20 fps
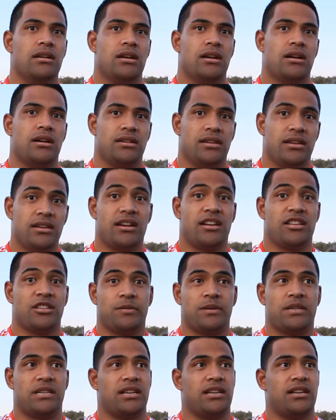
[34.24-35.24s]
Yeah,
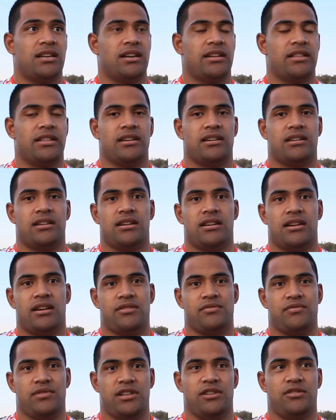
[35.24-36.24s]
100%. I think I
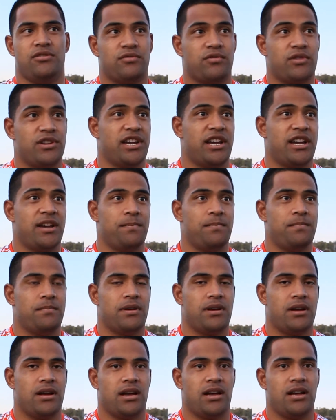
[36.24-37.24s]
had a really good rehab
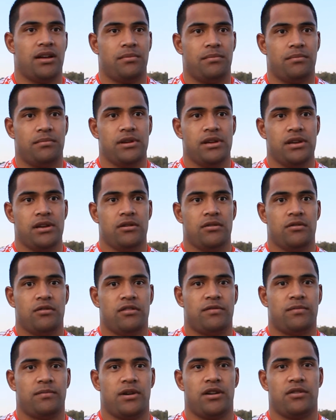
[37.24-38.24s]

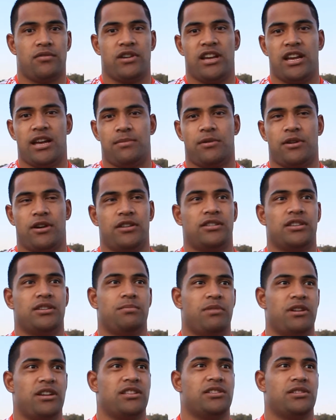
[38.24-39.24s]
with my rehab
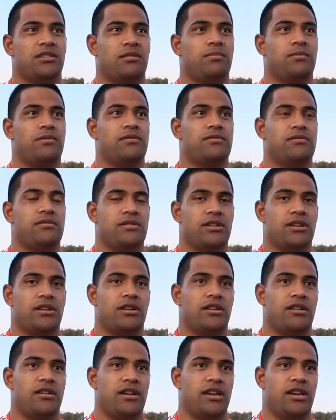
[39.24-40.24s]
coach, Ben Serpel. You
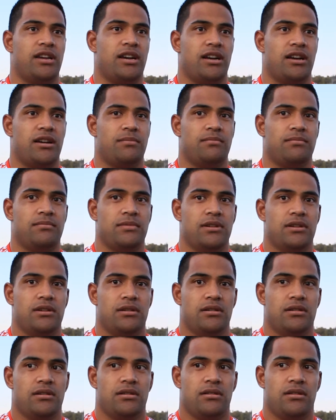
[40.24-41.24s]
know,
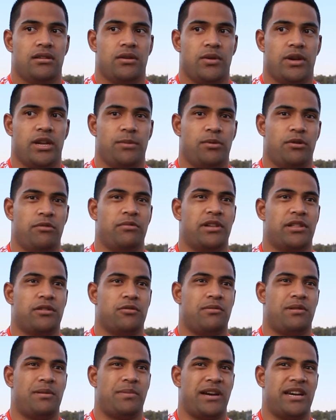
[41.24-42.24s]
he really put me
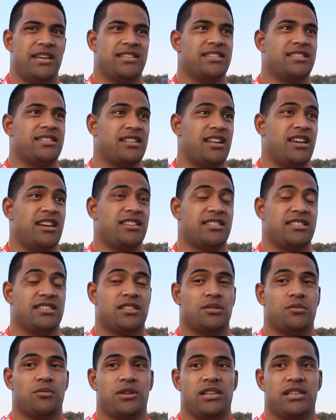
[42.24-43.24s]
through my paces the last
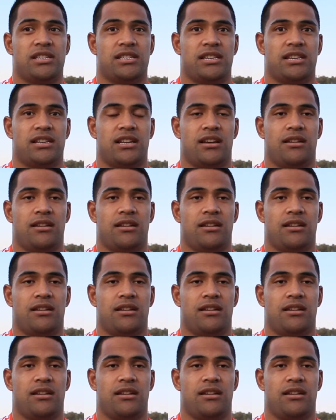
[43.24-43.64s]
6 weeks. And